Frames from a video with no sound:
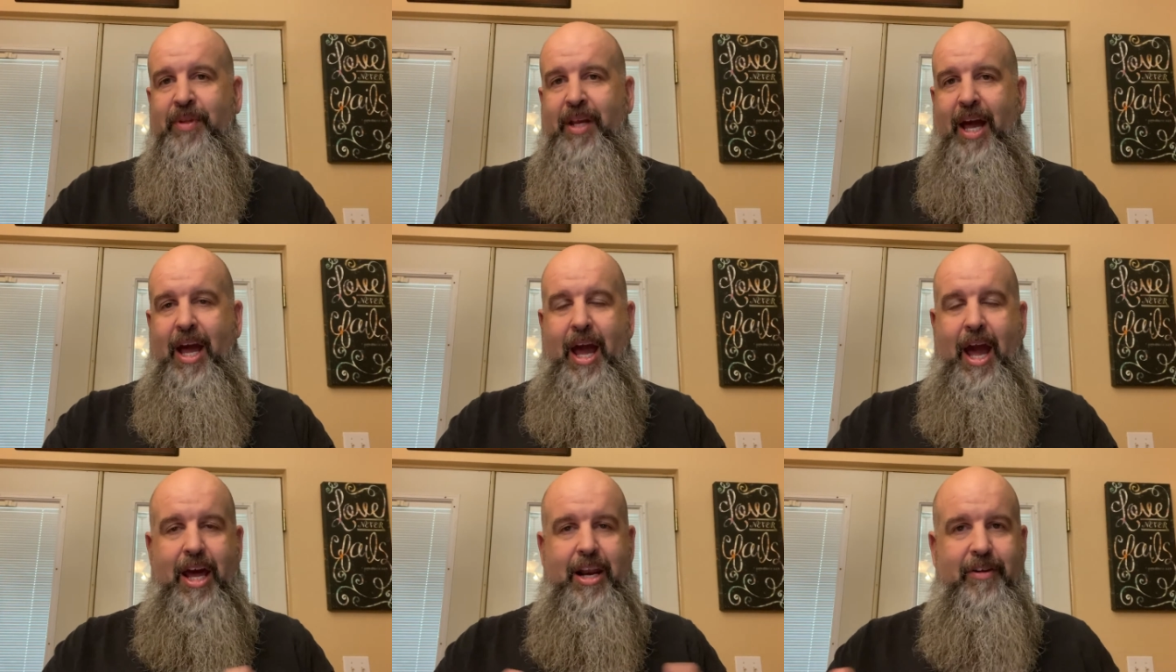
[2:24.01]

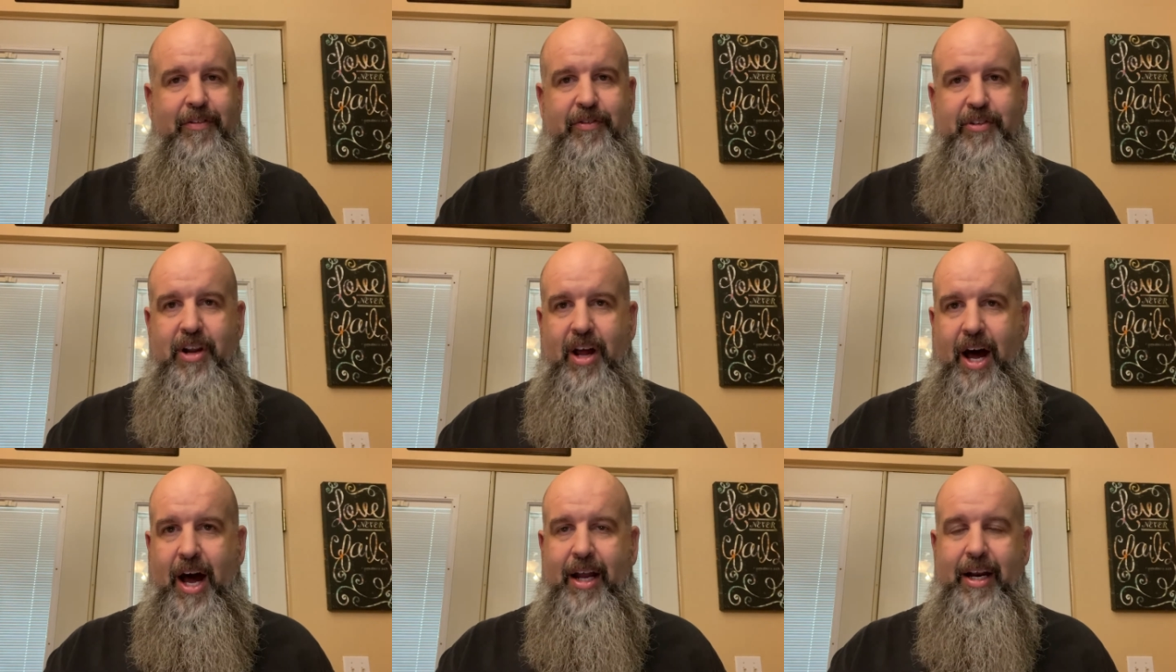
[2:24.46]
And if
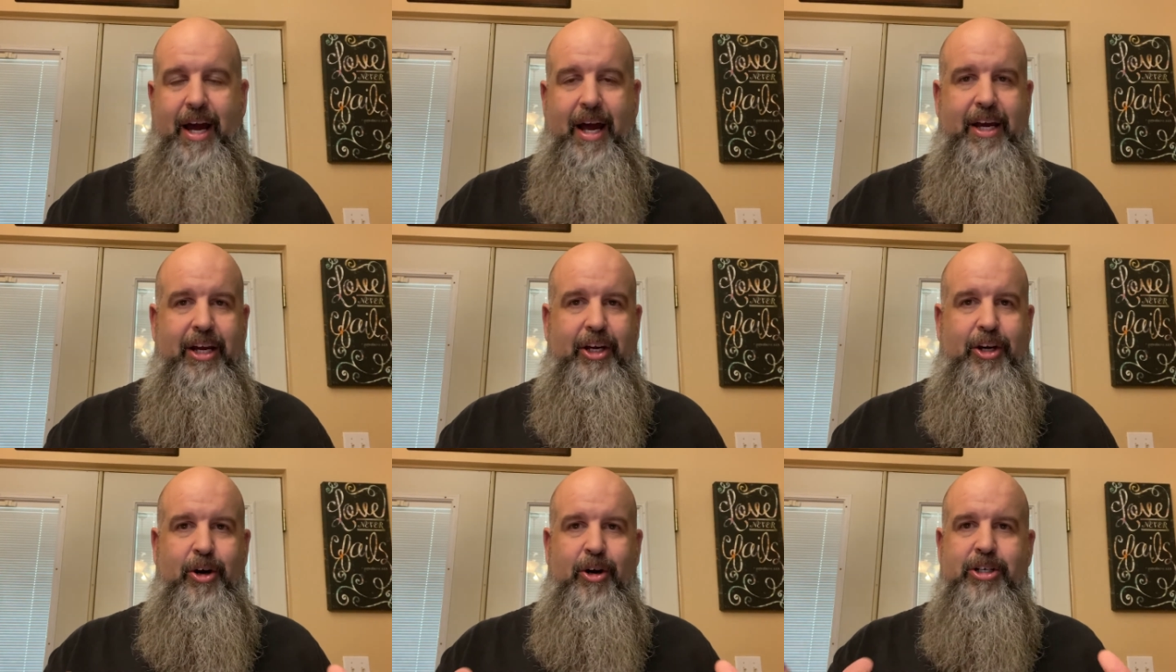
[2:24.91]
not, I
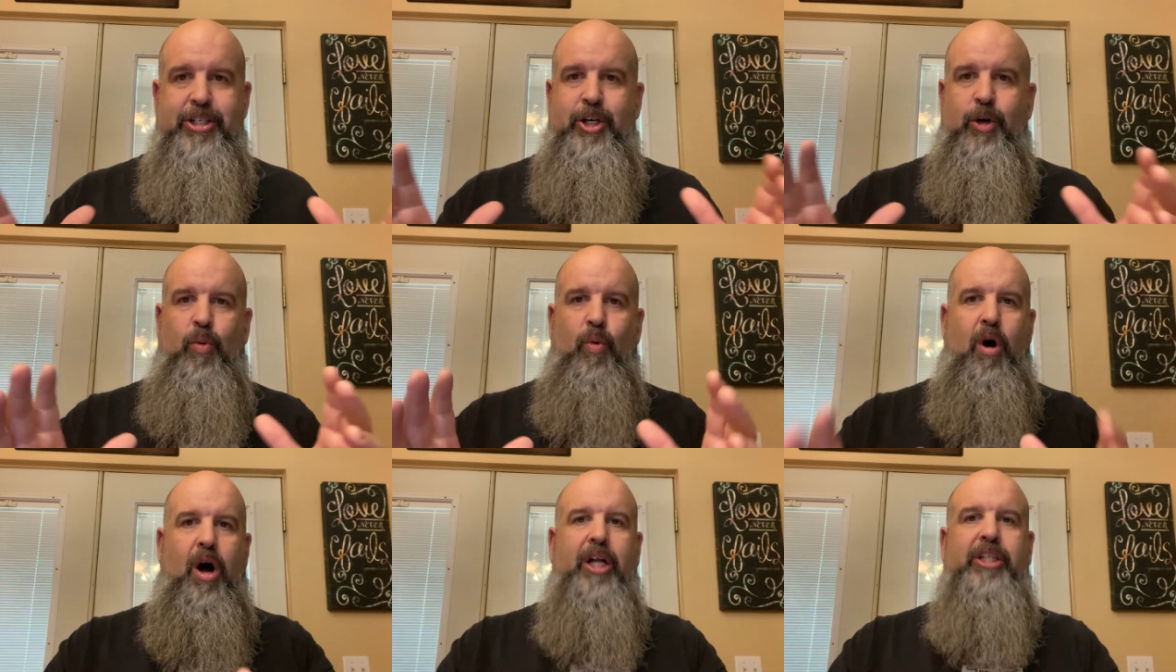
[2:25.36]
encourage you
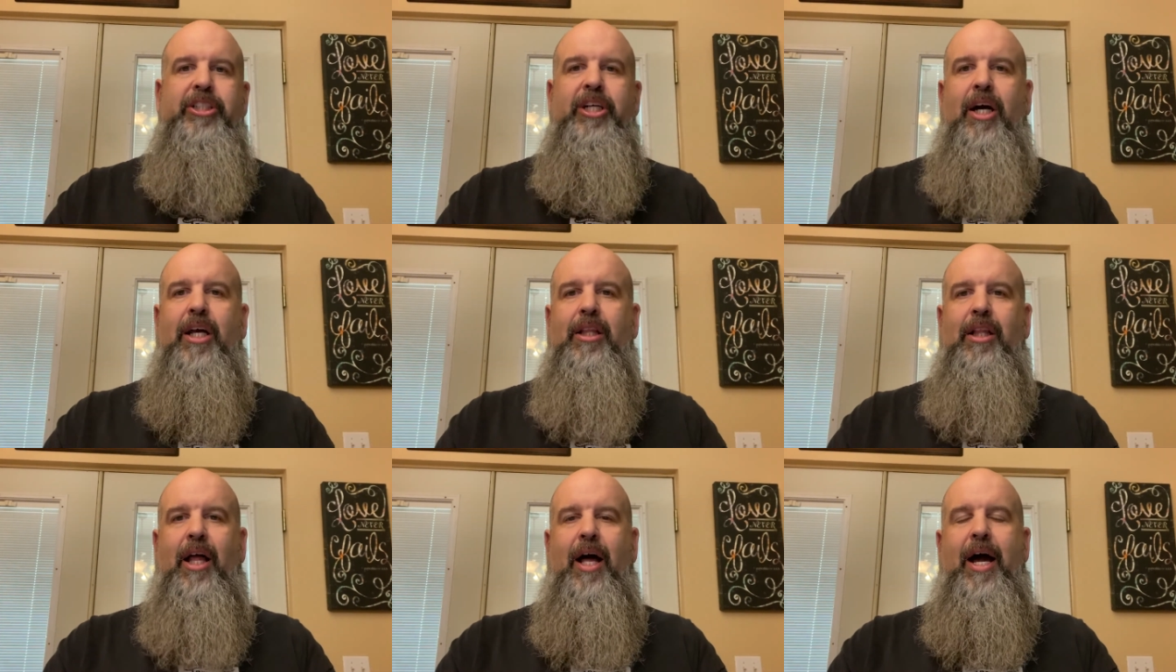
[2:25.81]
to watch
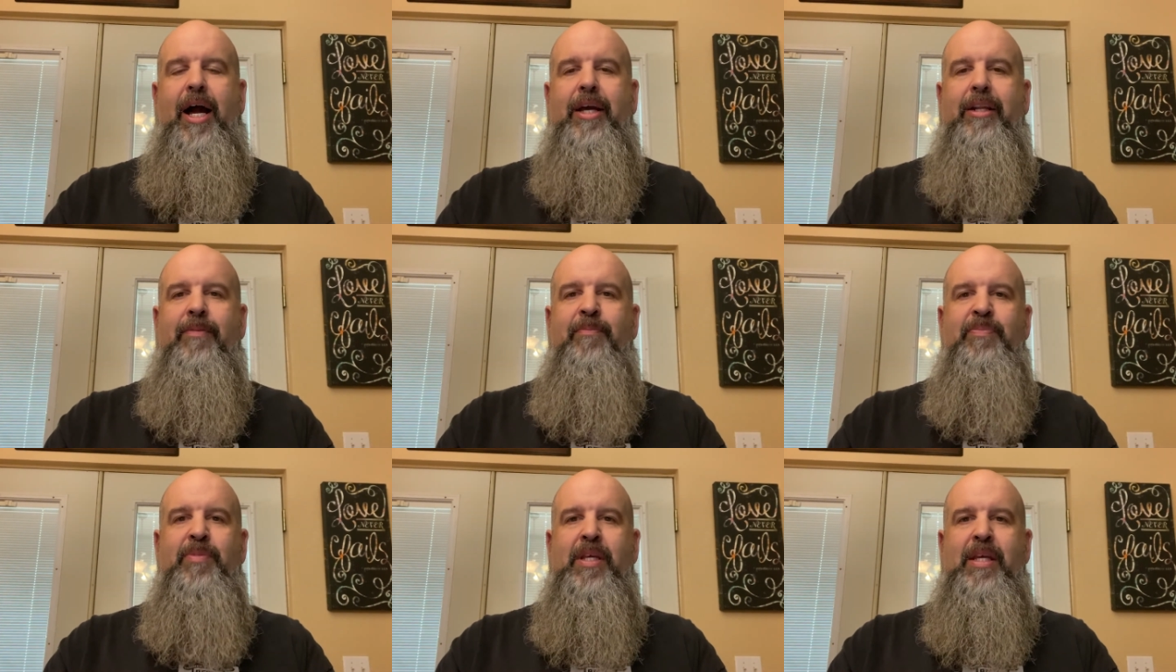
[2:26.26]

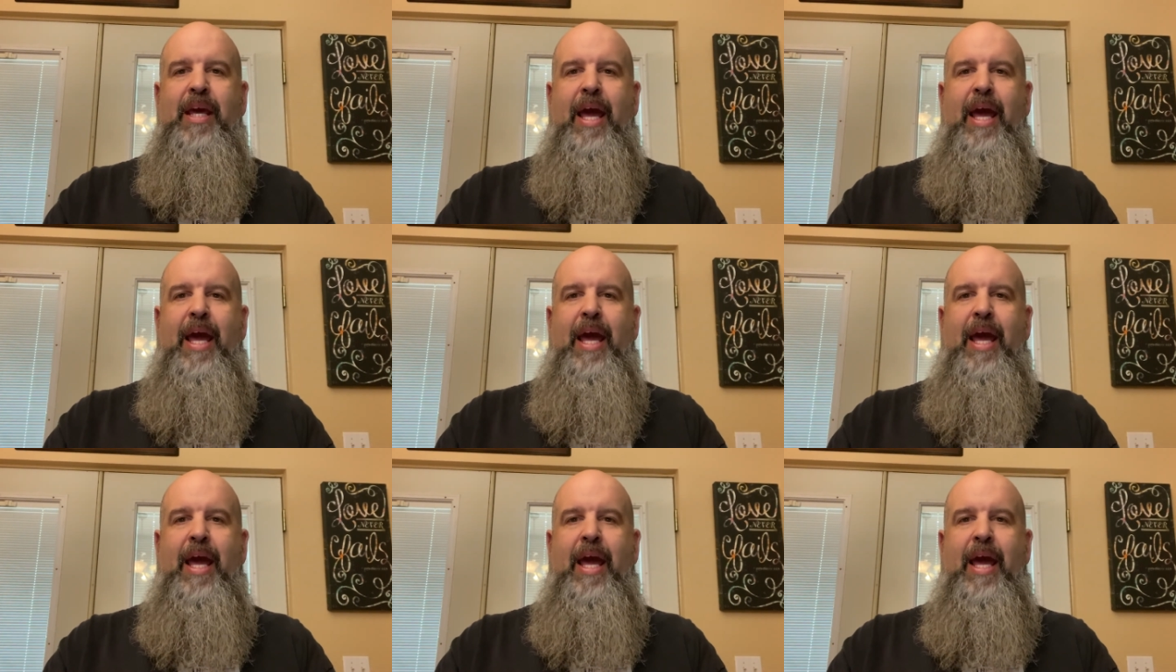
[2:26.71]
online.